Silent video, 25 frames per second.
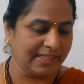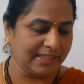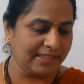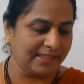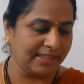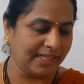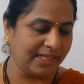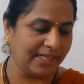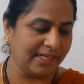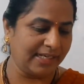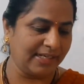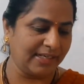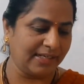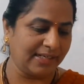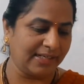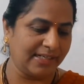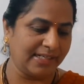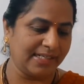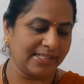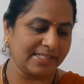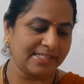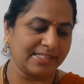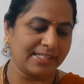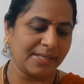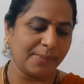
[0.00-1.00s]
Then
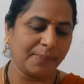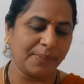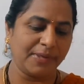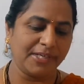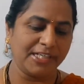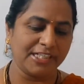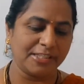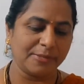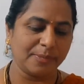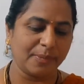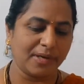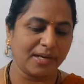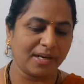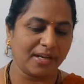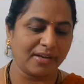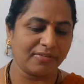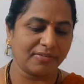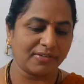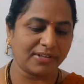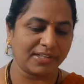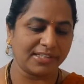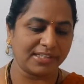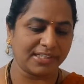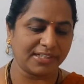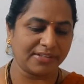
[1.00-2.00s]
does the principle of
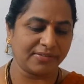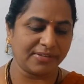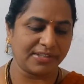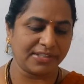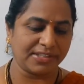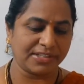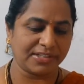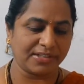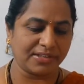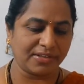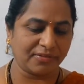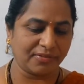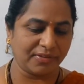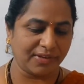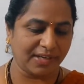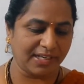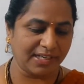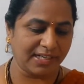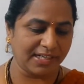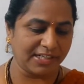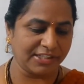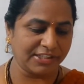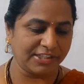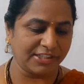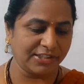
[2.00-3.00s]
conservation of
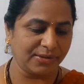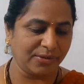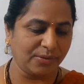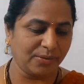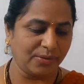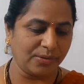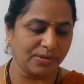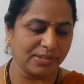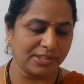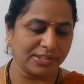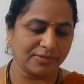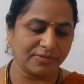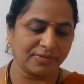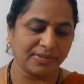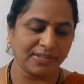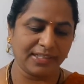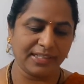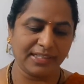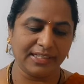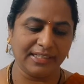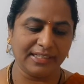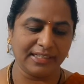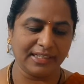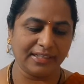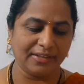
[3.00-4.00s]
energy holds for
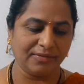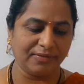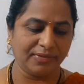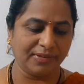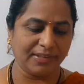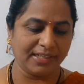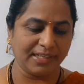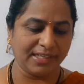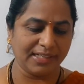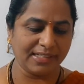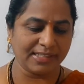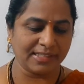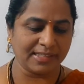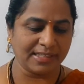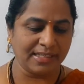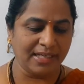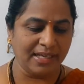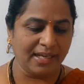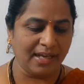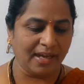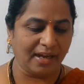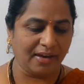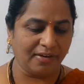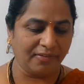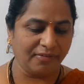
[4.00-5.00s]
interference
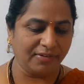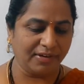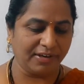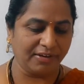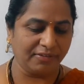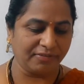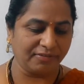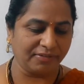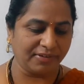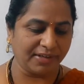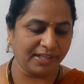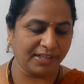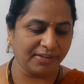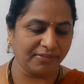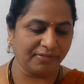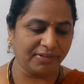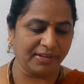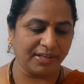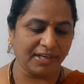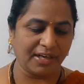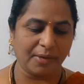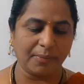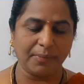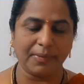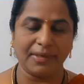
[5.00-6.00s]
of different
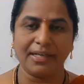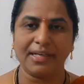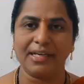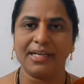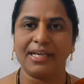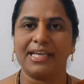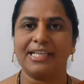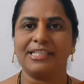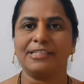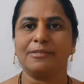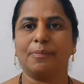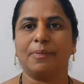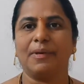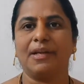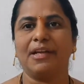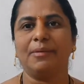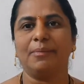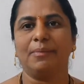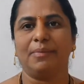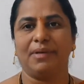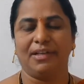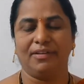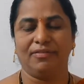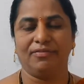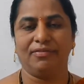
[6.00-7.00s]
phenomena? Explain
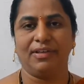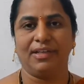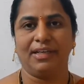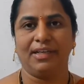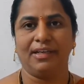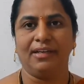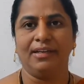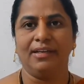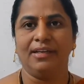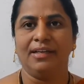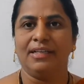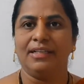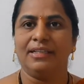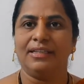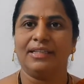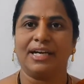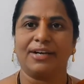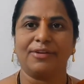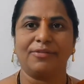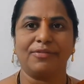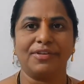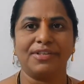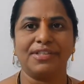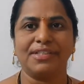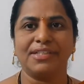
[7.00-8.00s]
briefly. The
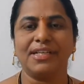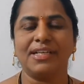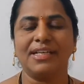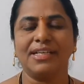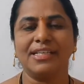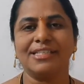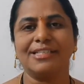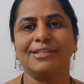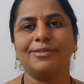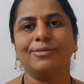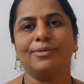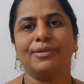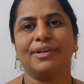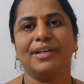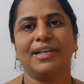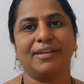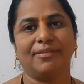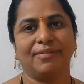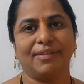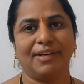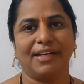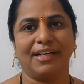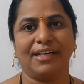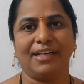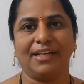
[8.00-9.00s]
question is looking
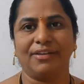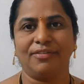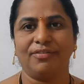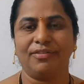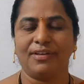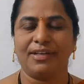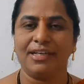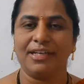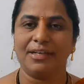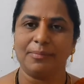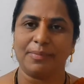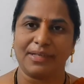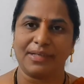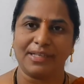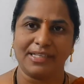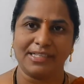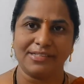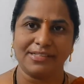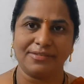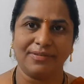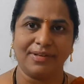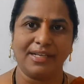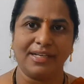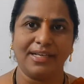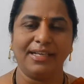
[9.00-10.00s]
very difficult, but it's
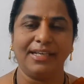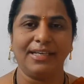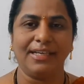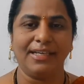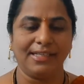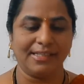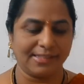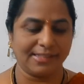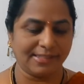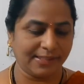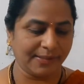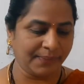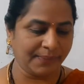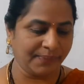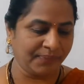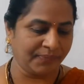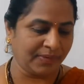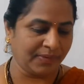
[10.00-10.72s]
very easy.